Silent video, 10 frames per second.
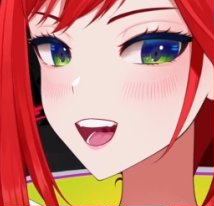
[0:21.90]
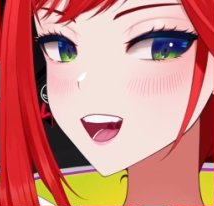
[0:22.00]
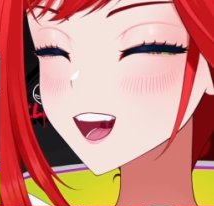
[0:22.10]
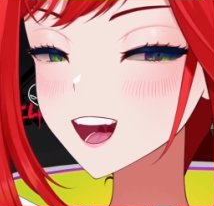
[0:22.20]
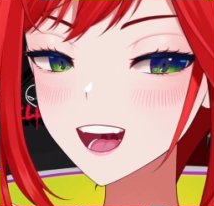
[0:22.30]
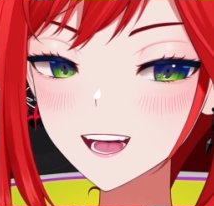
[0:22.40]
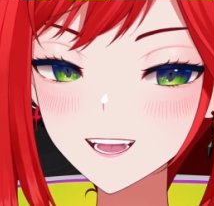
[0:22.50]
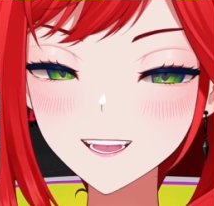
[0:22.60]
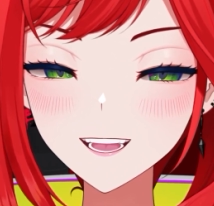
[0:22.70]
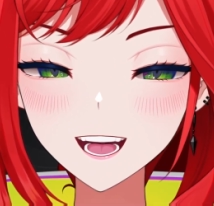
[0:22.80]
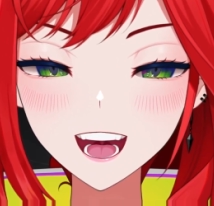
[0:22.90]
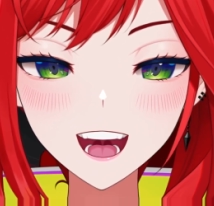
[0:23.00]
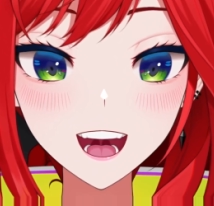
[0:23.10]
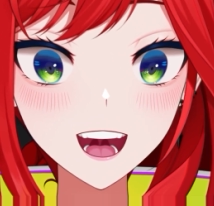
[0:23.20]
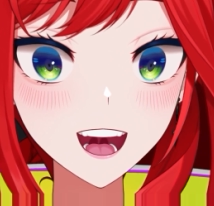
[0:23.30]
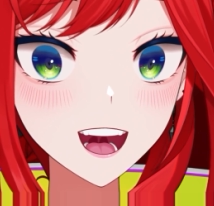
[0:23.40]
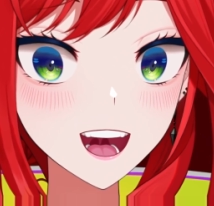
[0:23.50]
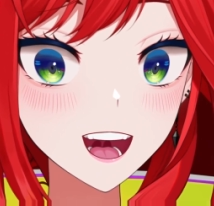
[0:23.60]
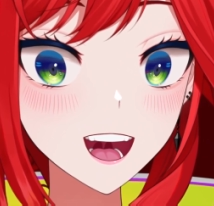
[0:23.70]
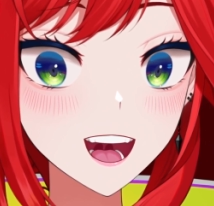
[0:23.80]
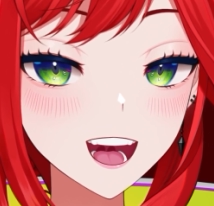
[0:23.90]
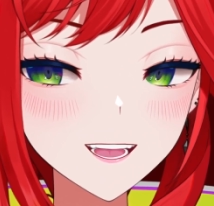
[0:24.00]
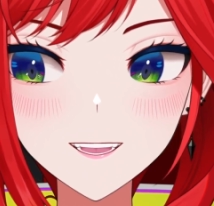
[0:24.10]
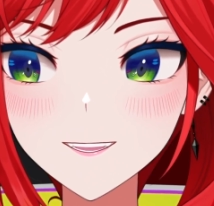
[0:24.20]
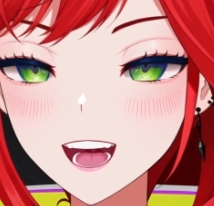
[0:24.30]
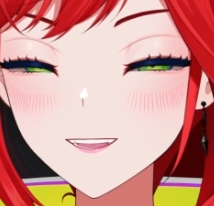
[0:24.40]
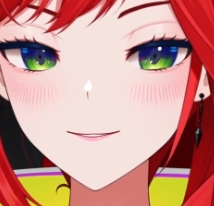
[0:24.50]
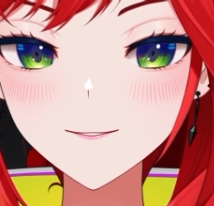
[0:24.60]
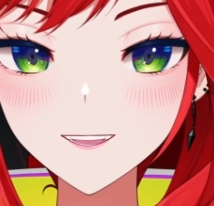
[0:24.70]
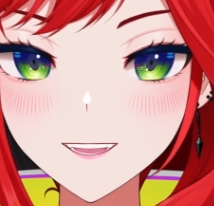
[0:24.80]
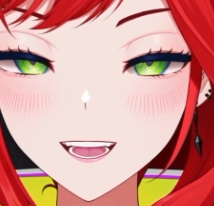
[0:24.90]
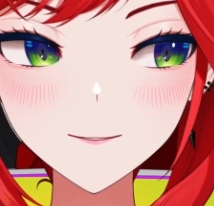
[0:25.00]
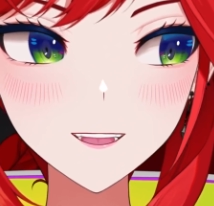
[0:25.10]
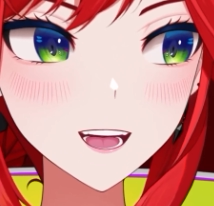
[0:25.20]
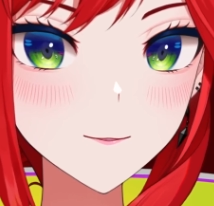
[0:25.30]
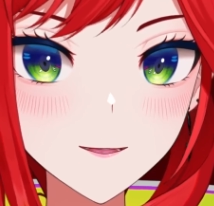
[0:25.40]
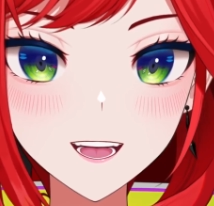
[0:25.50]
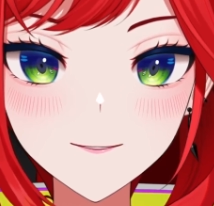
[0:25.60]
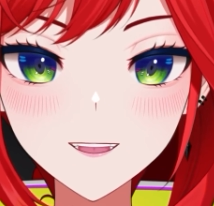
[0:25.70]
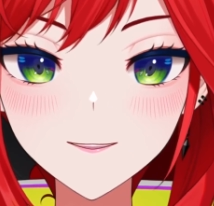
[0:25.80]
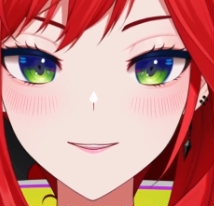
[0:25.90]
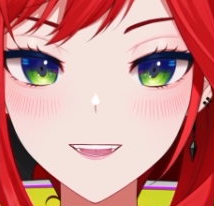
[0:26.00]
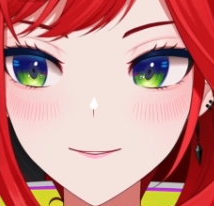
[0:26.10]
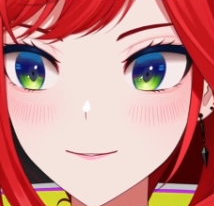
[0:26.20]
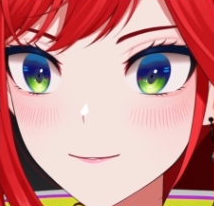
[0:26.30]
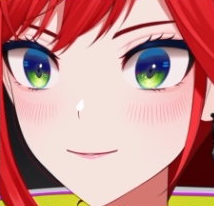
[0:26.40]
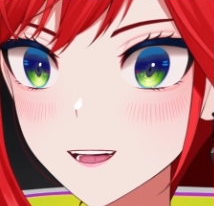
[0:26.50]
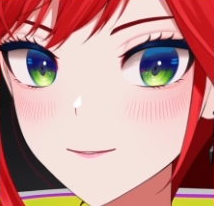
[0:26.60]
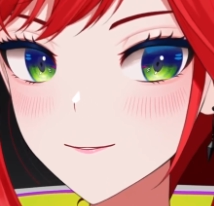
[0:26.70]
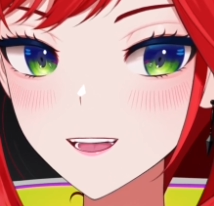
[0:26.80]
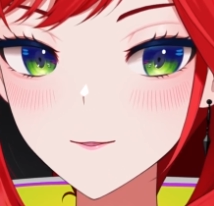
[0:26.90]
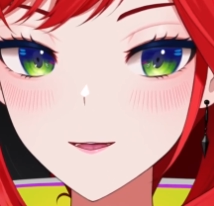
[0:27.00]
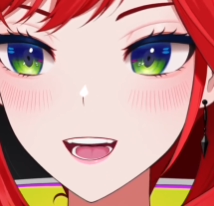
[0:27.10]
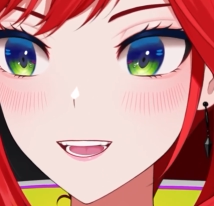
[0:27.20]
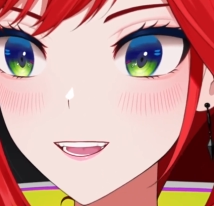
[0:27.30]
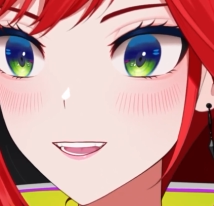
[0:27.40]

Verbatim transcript: I uh, I don't have. I mean, I don't mind vulva in my mouth. What?